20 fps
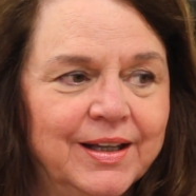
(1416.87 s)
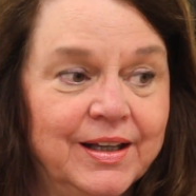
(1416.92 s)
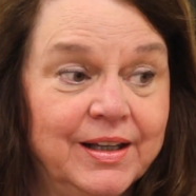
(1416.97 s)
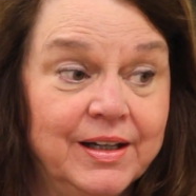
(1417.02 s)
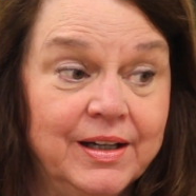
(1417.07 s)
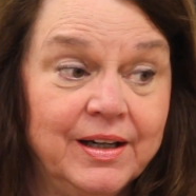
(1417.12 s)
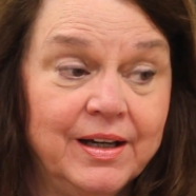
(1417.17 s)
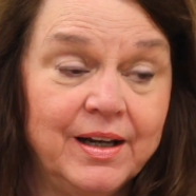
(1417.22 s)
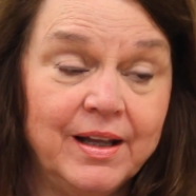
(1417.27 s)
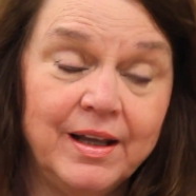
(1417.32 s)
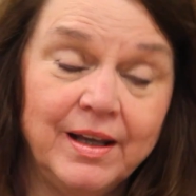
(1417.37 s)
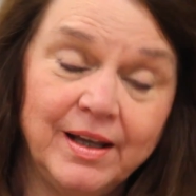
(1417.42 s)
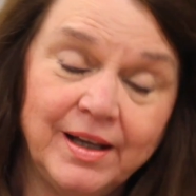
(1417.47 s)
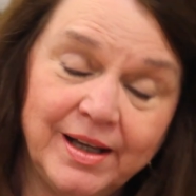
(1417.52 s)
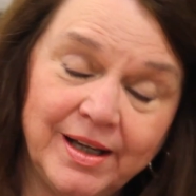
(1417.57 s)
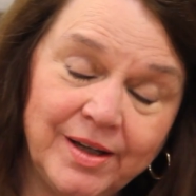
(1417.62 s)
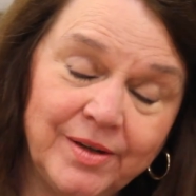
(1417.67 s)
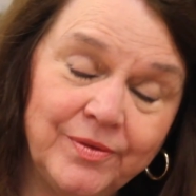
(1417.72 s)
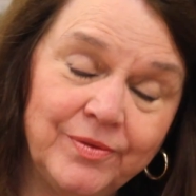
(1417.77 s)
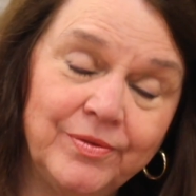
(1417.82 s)
And in
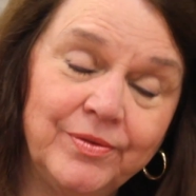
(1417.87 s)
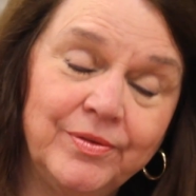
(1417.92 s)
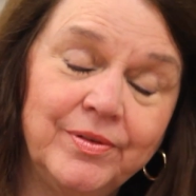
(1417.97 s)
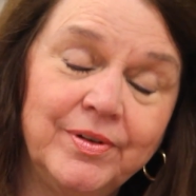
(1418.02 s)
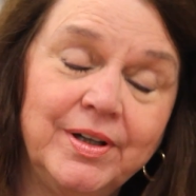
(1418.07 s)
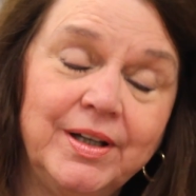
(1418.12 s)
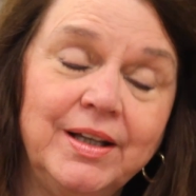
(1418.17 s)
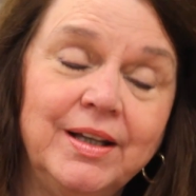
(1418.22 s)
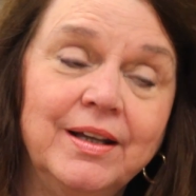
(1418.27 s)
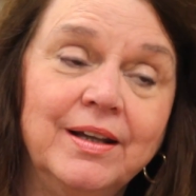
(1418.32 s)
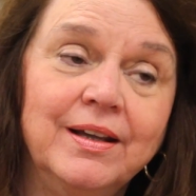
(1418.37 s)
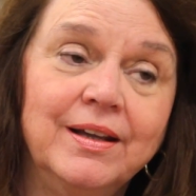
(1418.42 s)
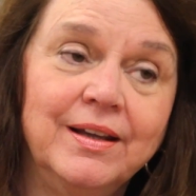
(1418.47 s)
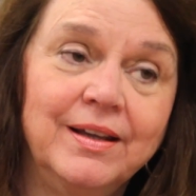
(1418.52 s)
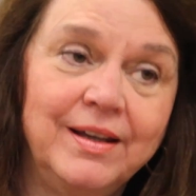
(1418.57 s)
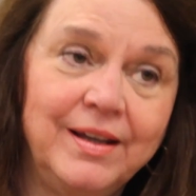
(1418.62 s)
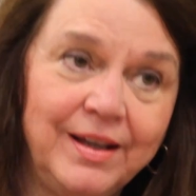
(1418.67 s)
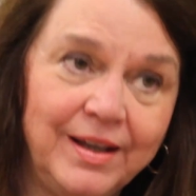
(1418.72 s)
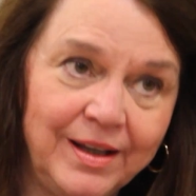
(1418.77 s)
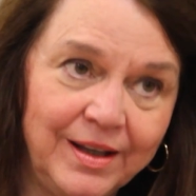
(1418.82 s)
every
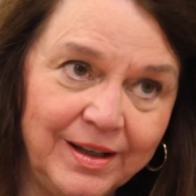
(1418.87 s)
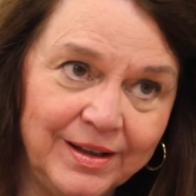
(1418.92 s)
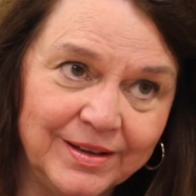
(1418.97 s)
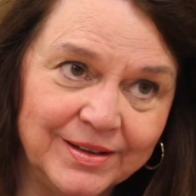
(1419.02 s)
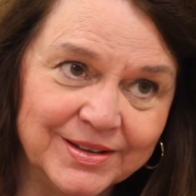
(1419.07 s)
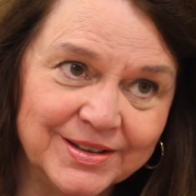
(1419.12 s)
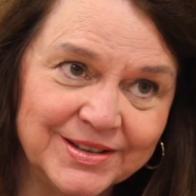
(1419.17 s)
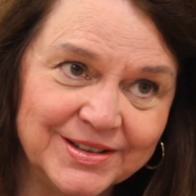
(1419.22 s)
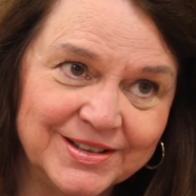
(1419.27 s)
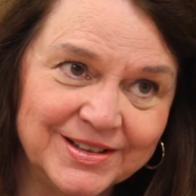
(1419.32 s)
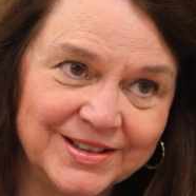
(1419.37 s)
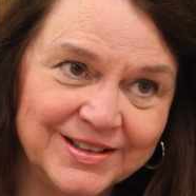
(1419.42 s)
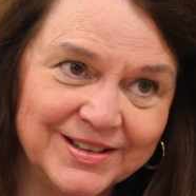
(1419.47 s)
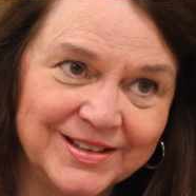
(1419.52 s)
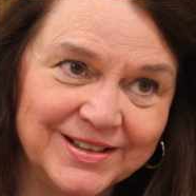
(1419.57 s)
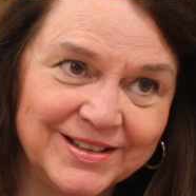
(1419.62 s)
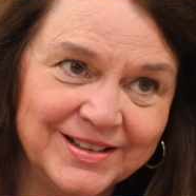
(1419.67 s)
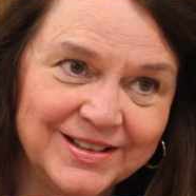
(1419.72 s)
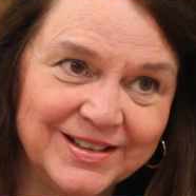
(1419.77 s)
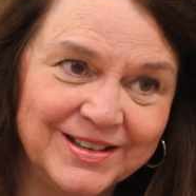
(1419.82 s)
case,
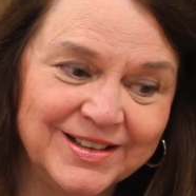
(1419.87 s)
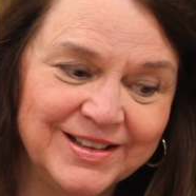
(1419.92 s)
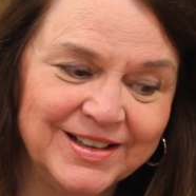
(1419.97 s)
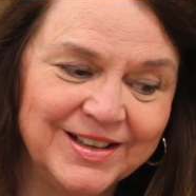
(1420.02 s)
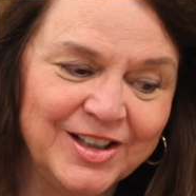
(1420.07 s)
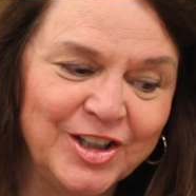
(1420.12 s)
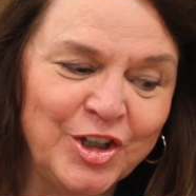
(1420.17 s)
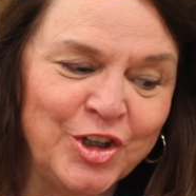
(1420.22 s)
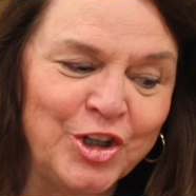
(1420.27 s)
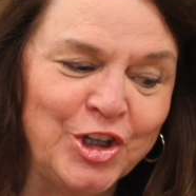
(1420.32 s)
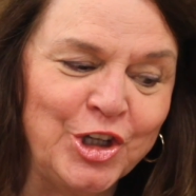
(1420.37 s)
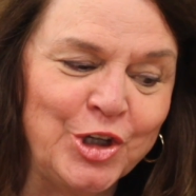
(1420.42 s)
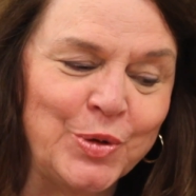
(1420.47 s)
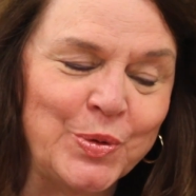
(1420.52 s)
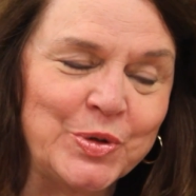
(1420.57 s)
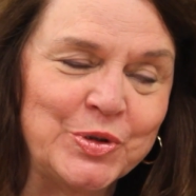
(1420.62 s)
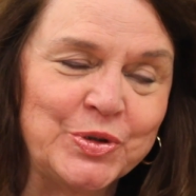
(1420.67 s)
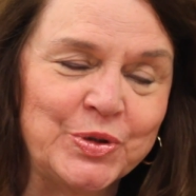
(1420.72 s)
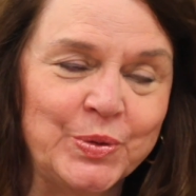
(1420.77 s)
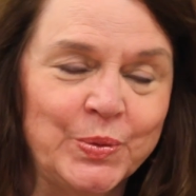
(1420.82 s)
it
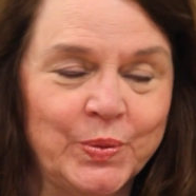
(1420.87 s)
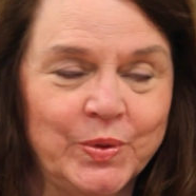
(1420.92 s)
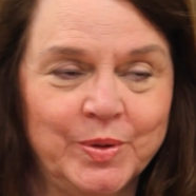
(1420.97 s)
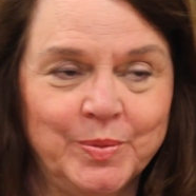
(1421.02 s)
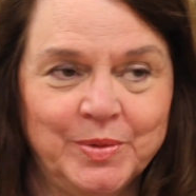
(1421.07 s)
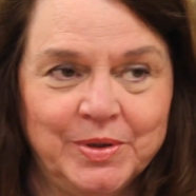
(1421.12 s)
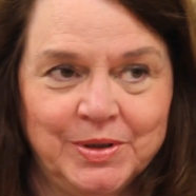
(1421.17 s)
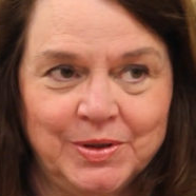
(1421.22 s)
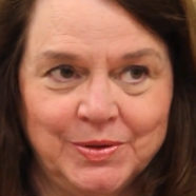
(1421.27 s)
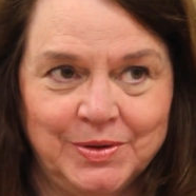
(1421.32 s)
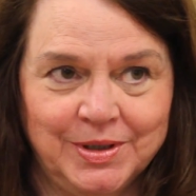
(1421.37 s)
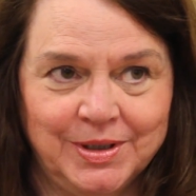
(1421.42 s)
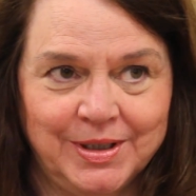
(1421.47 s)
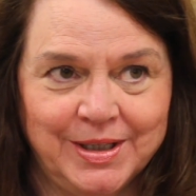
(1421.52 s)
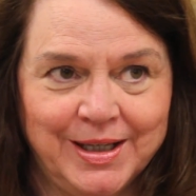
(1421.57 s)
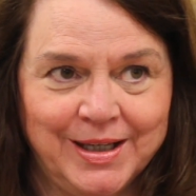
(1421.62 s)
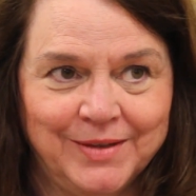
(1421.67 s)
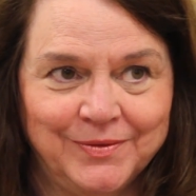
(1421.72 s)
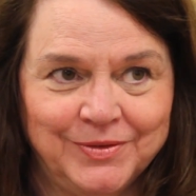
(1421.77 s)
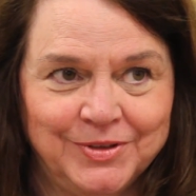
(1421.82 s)
was the woman who didn't
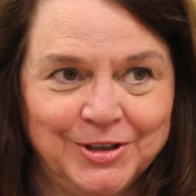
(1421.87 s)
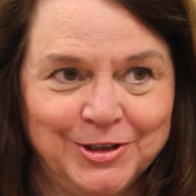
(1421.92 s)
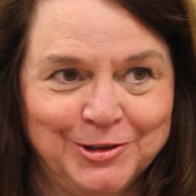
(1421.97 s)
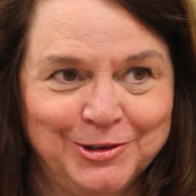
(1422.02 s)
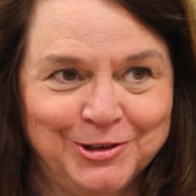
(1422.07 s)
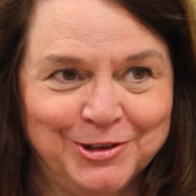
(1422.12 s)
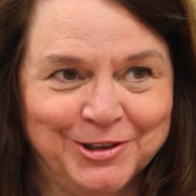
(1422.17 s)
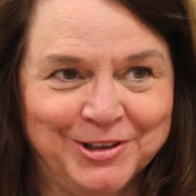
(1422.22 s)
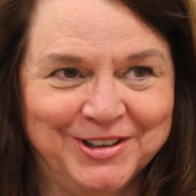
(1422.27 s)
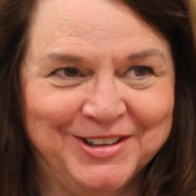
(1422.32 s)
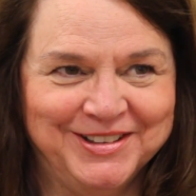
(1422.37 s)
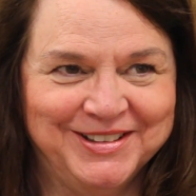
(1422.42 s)
have tenure.